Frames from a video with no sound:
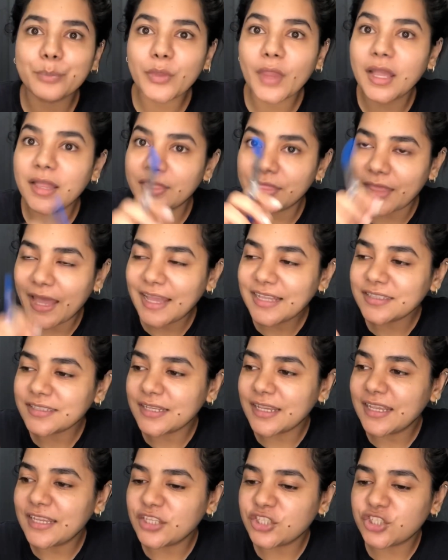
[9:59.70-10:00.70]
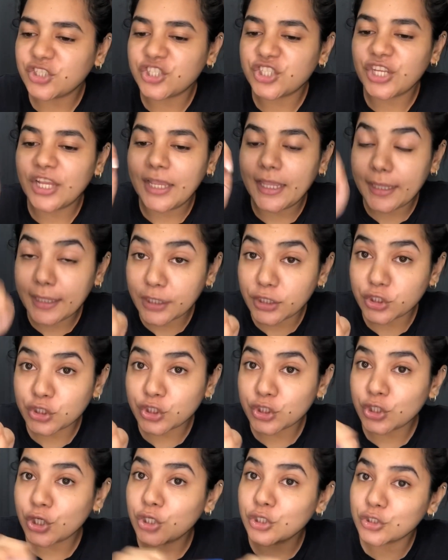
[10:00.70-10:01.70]
That itch
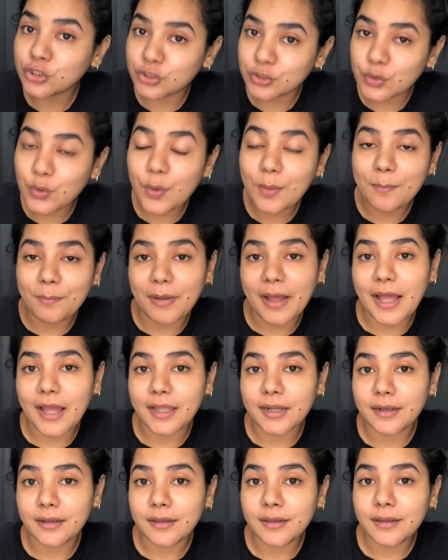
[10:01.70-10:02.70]
so bad.